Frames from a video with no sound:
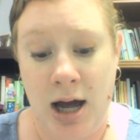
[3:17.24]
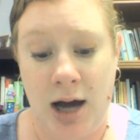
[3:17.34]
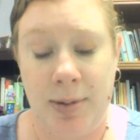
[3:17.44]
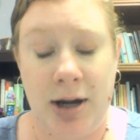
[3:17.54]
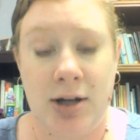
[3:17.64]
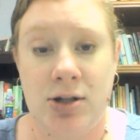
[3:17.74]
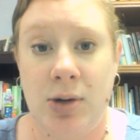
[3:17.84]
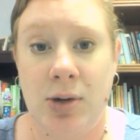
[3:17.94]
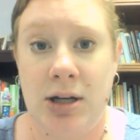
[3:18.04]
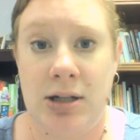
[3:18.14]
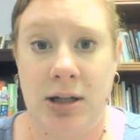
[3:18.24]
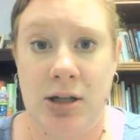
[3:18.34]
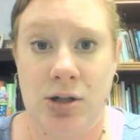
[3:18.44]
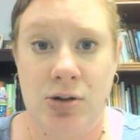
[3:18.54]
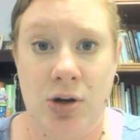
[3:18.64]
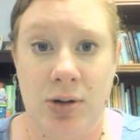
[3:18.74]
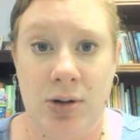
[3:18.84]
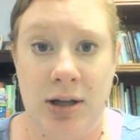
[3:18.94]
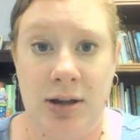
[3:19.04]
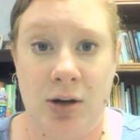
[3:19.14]
I also wanted to let you know
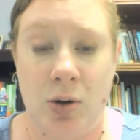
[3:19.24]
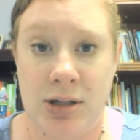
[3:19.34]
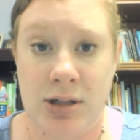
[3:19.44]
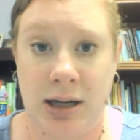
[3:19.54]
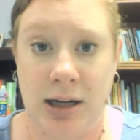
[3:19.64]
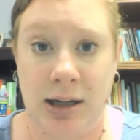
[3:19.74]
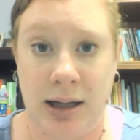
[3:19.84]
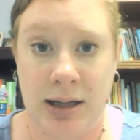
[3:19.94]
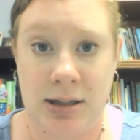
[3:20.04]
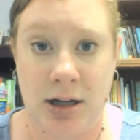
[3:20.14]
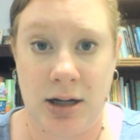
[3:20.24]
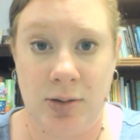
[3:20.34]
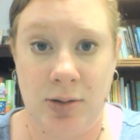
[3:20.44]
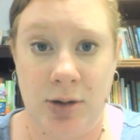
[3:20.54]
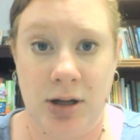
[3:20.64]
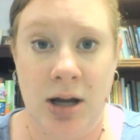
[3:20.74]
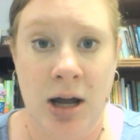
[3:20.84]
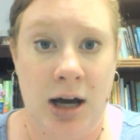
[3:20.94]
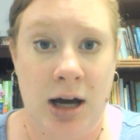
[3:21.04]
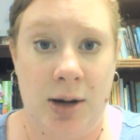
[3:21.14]
that the course at a glance document
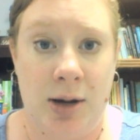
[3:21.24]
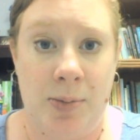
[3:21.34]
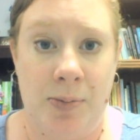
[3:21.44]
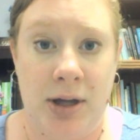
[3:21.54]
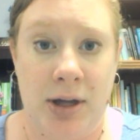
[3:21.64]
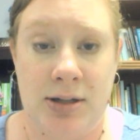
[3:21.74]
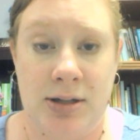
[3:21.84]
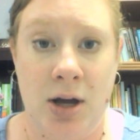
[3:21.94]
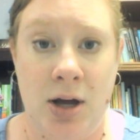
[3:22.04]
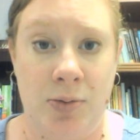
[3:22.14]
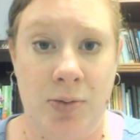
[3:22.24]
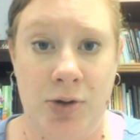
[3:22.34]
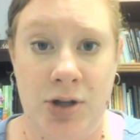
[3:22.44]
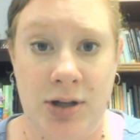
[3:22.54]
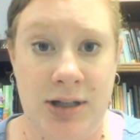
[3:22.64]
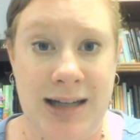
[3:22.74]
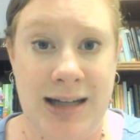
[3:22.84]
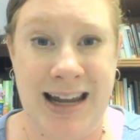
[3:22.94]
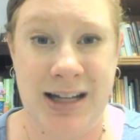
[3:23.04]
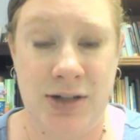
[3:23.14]
is the
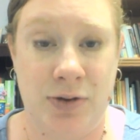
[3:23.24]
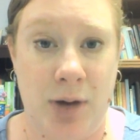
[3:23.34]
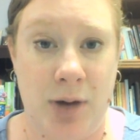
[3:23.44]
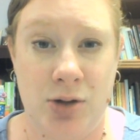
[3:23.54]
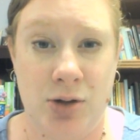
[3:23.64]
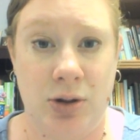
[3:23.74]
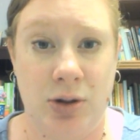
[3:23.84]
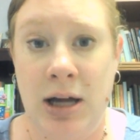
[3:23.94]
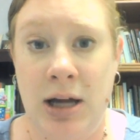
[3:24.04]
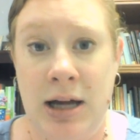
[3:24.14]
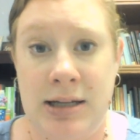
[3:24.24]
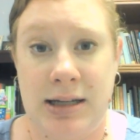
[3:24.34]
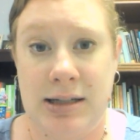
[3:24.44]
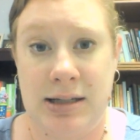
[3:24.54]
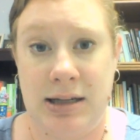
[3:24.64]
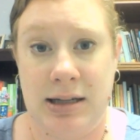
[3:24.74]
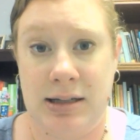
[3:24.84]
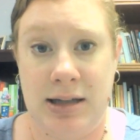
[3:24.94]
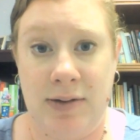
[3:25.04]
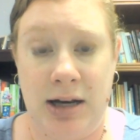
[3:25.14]
dates for module 6,
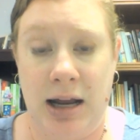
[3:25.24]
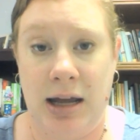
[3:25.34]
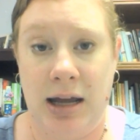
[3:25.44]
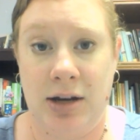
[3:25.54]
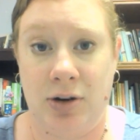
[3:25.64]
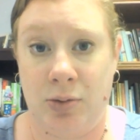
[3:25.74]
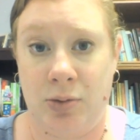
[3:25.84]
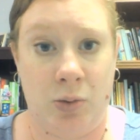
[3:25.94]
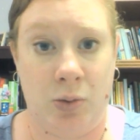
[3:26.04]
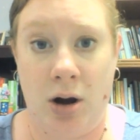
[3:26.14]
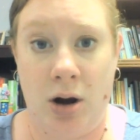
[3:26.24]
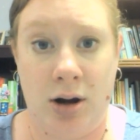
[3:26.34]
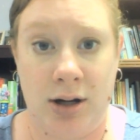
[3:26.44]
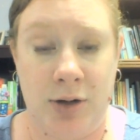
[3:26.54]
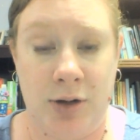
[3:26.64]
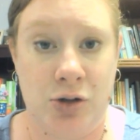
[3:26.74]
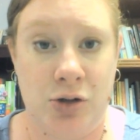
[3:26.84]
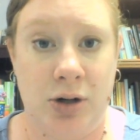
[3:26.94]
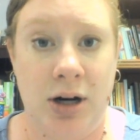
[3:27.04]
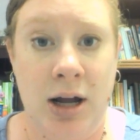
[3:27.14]
7, and 8 are wrong. I'm not
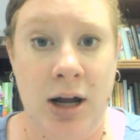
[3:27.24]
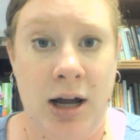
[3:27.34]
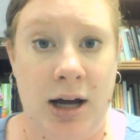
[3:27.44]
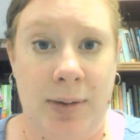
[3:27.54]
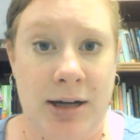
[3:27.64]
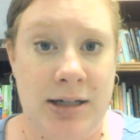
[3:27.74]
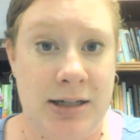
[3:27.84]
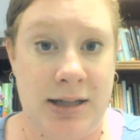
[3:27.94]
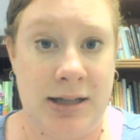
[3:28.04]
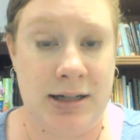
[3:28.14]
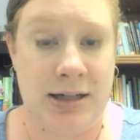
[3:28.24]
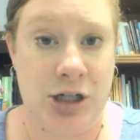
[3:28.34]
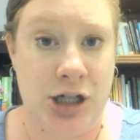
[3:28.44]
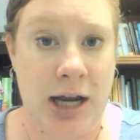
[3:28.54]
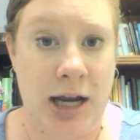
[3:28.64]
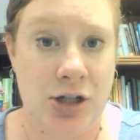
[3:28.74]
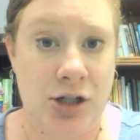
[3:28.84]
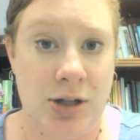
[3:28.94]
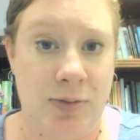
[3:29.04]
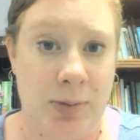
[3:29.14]
sure. I didn't
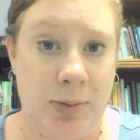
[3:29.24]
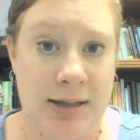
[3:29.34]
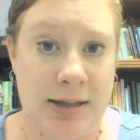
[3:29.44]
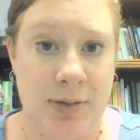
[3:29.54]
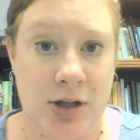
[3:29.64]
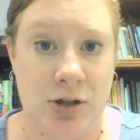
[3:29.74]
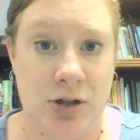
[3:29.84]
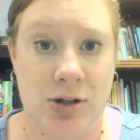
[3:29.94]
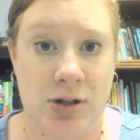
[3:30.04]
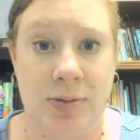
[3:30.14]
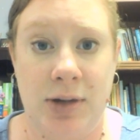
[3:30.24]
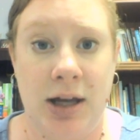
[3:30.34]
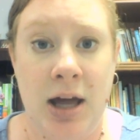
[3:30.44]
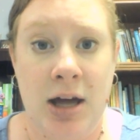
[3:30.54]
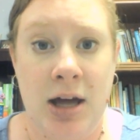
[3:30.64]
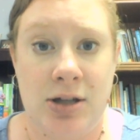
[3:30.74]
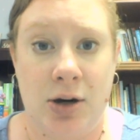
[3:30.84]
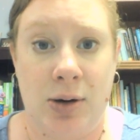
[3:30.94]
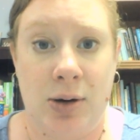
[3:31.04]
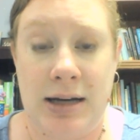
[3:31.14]
change them from last semester or something.
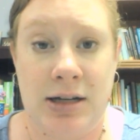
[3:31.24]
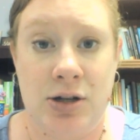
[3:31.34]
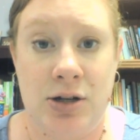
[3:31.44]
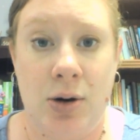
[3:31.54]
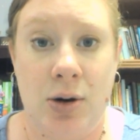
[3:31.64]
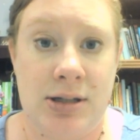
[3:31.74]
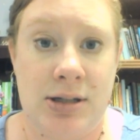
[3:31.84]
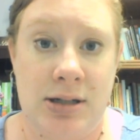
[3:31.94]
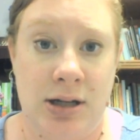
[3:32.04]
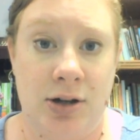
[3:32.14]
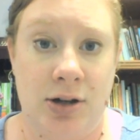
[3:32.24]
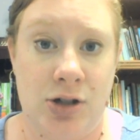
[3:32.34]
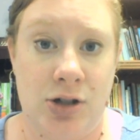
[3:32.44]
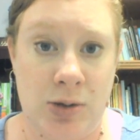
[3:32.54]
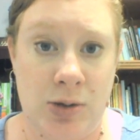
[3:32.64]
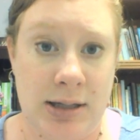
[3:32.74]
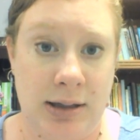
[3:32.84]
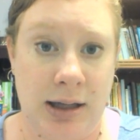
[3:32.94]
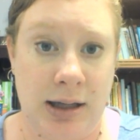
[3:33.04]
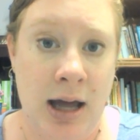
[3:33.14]
So, and I didn't notice until just
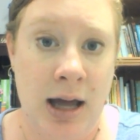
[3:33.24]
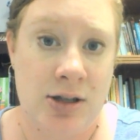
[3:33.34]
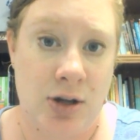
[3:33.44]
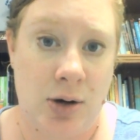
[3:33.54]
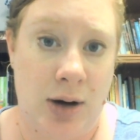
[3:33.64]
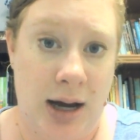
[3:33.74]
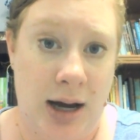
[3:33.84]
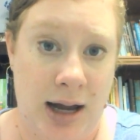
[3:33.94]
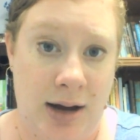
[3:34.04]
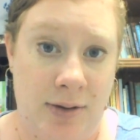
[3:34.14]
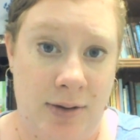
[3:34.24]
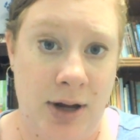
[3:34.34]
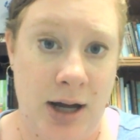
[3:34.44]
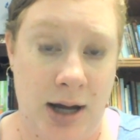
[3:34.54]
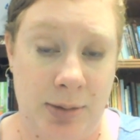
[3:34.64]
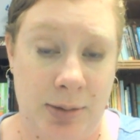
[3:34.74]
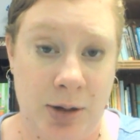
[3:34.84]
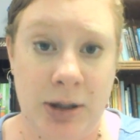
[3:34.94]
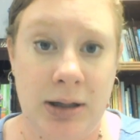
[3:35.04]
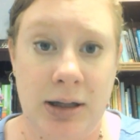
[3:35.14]
recently. So I have
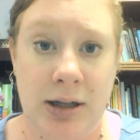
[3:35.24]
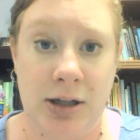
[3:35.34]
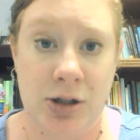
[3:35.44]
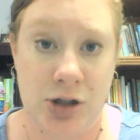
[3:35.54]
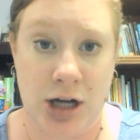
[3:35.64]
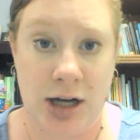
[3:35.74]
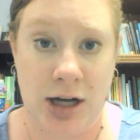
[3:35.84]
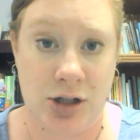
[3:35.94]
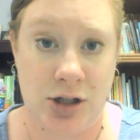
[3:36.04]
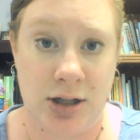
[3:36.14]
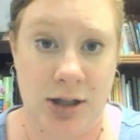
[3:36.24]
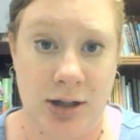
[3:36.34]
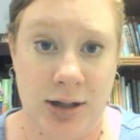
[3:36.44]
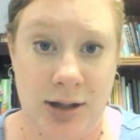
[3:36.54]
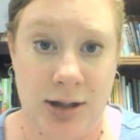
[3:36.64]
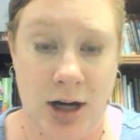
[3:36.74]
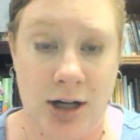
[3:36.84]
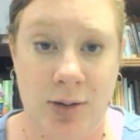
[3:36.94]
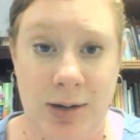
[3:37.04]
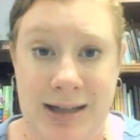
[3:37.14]
completely changed the
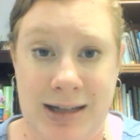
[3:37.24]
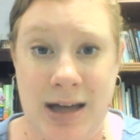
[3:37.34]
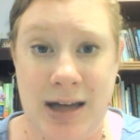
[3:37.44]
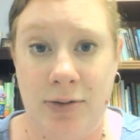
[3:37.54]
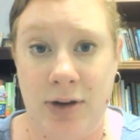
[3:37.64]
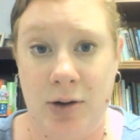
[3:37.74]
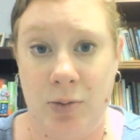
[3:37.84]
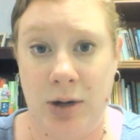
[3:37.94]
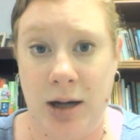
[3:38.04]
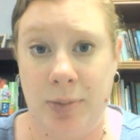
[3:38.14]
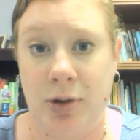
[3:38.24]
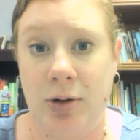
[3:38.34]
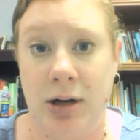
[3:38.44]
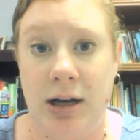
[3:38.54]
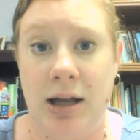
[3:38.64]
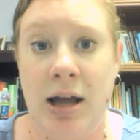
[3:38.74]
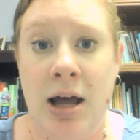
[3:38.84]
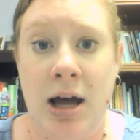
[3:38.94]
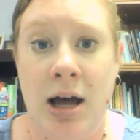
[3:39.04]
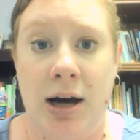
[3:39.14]
document itself and re-uploaded it
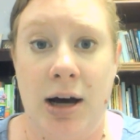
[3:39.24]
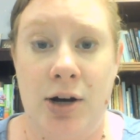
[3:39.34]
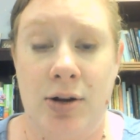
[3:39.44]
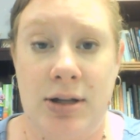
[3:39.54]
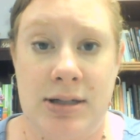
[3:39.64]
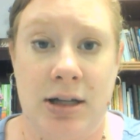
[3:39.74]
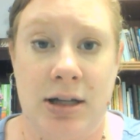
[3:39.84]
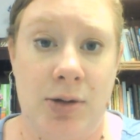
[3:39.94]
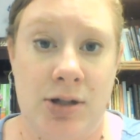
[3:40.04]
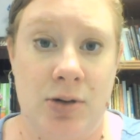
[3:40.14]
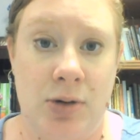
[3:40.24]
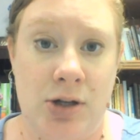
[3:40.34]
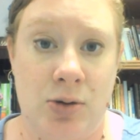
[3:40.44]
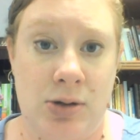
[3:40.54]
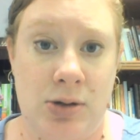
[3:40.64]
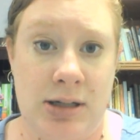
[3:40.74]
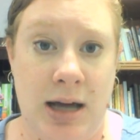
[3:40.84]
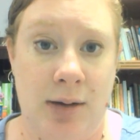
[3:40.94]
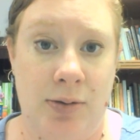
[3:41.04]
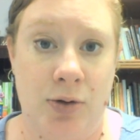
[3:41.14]
under the syllabus and resources
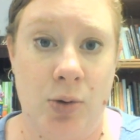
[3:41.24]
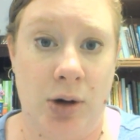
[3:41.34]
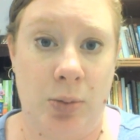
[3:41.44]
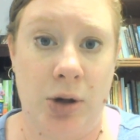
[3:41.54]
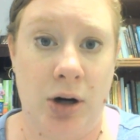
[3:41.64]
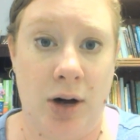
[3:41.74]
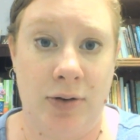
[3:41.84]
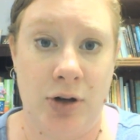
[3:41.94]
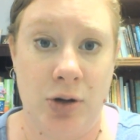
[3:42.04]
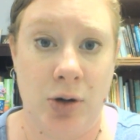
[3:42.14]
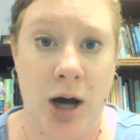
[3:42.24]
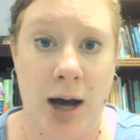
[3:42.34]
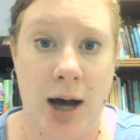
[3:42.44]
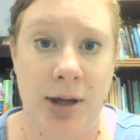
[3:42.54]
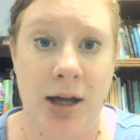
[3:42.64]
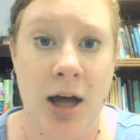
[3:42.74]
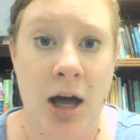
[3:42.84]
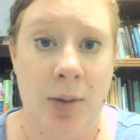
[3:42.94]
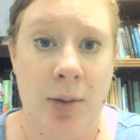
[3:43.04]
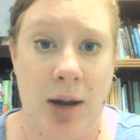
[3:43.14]
tab if you want to print off a new copy.
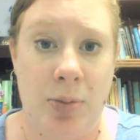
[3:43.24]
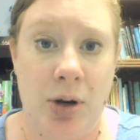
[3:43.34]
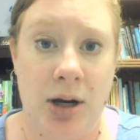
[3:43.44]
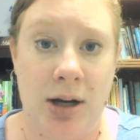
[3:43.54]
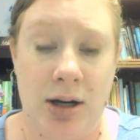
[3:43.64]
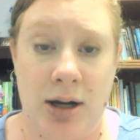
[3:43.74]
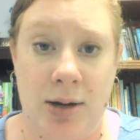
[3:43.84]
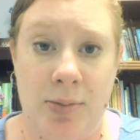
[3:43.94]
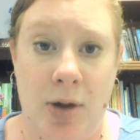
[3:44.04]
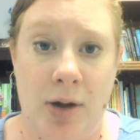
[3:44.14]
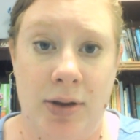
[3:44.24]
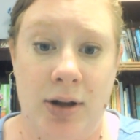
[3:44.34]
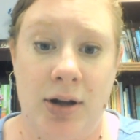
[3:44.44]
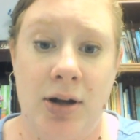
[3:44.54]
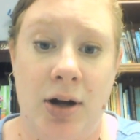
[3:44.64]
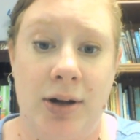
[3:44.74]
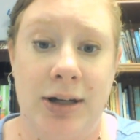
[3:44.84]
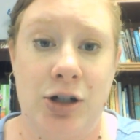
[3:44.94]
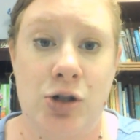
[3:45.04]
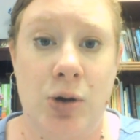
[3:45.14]
But I put it on the
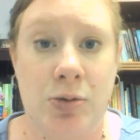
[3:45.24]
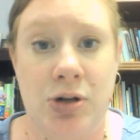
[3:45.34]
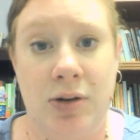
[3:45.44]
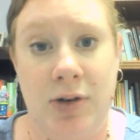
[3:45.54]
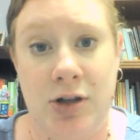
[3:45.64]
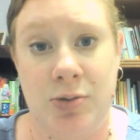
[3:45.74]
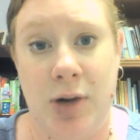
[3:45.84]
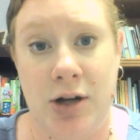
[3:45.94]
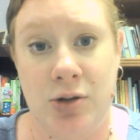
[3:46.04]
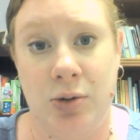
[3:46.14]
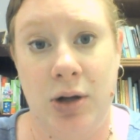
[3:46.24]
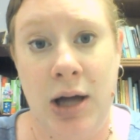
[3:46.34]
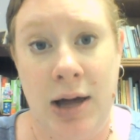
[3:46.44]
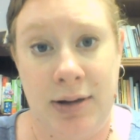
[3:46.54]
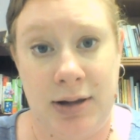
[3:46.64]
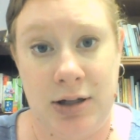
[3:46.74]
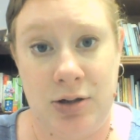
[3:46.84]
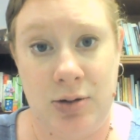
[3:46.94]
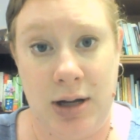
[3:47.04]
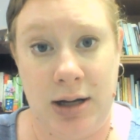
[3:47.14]
description of each module that the
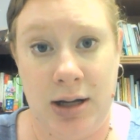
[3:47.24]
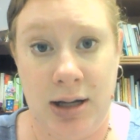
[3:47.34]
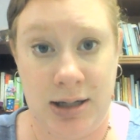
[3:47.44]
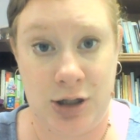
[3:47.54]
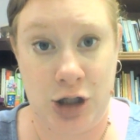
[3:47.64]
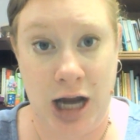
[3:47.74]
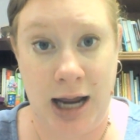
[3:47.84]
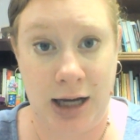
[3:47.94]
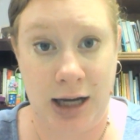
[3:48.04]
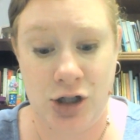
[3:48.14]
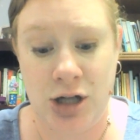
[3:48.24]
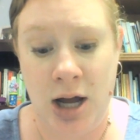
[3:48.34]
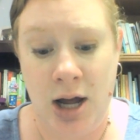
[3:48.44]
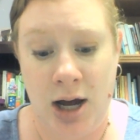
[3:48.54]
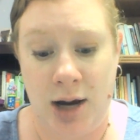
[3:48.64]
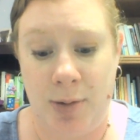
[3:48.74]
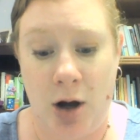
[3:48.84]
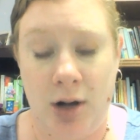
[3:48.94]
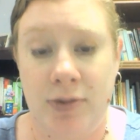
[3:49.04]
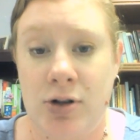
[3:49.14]
due date is changed.
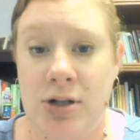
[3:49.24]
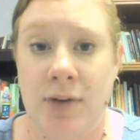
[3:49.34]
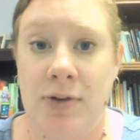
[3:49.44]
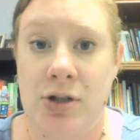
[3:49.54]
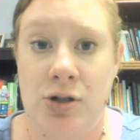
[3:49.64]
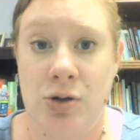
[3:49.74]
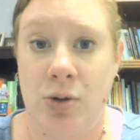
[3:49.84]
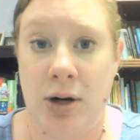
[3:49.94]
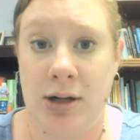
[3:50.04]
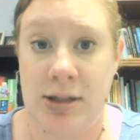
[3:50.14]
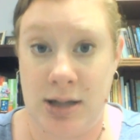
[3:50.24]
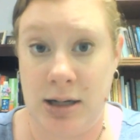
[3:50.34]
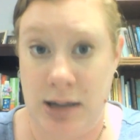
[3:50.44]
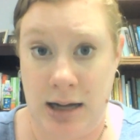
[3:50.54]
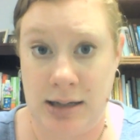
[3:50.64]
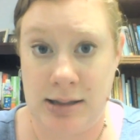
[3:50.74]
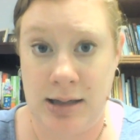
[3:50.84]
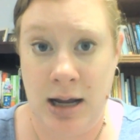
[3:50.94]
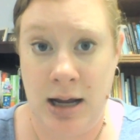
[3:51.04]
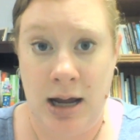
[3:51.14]
All of your stuff is due on Sundays,
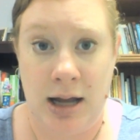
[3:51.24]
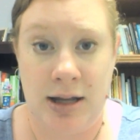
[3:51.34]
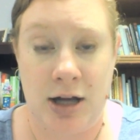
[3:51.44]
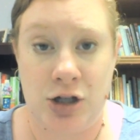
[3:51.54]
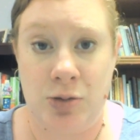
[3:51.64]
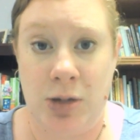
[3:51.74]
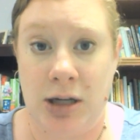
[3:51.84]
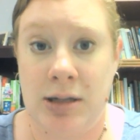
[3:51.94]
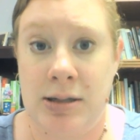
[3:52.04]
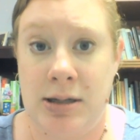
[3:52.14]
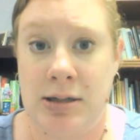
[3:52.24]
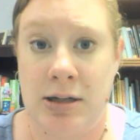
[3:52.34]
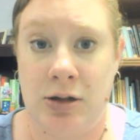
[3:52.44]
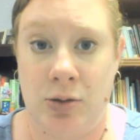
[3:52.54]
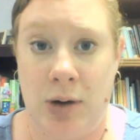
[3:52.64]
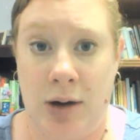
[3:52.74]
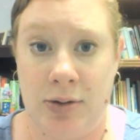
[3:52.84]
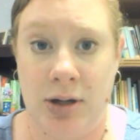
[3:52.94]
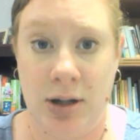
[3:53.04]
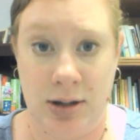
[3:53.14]
and that should be consistent
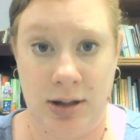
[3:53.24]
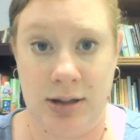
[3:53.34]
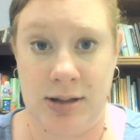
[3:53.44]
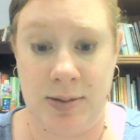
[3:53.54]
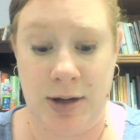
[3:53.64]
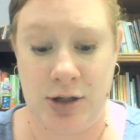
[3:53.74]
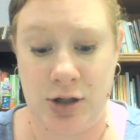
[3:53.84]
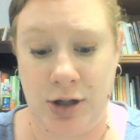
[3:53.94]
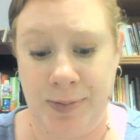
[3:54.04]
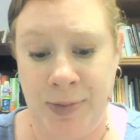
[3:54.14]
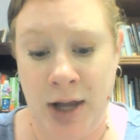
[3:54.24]
throughout the semester.